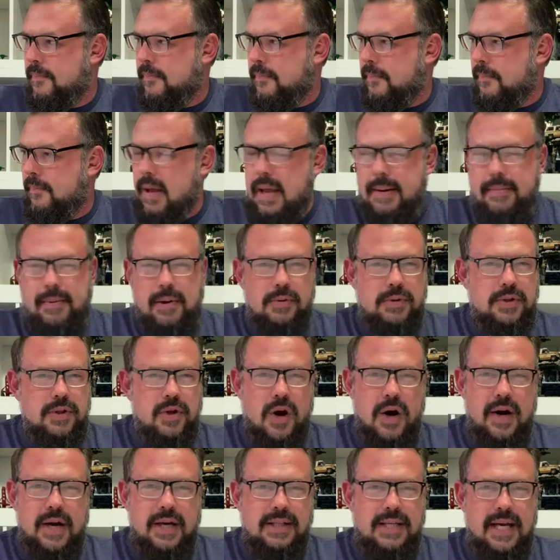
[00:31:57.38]
Maybe it was an
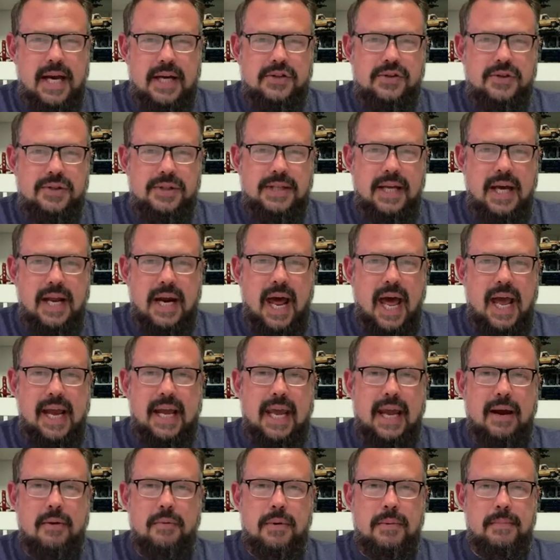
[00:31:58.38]
architecture set. I
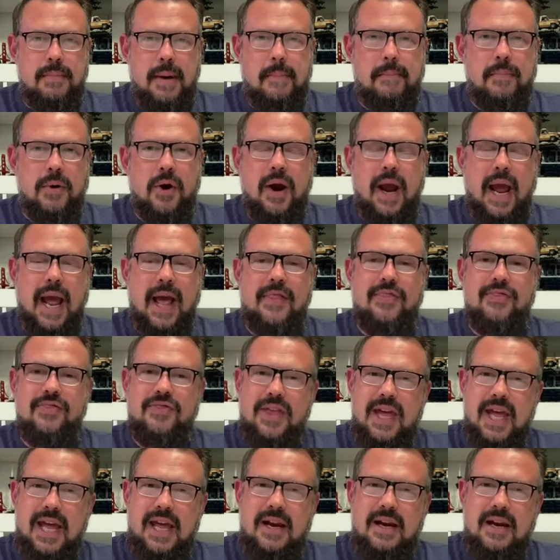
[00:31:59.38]
can't remember. And
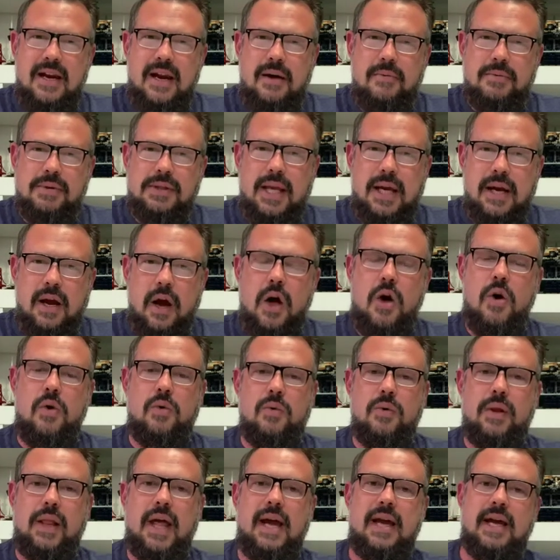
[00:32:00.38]
then I was like, oh,
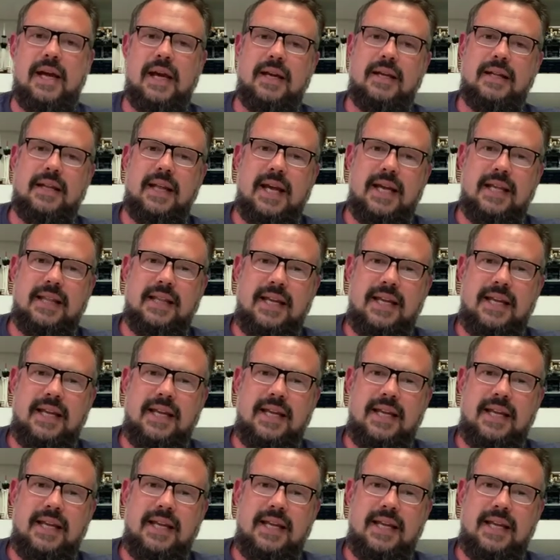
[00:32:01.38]
well, I kind of like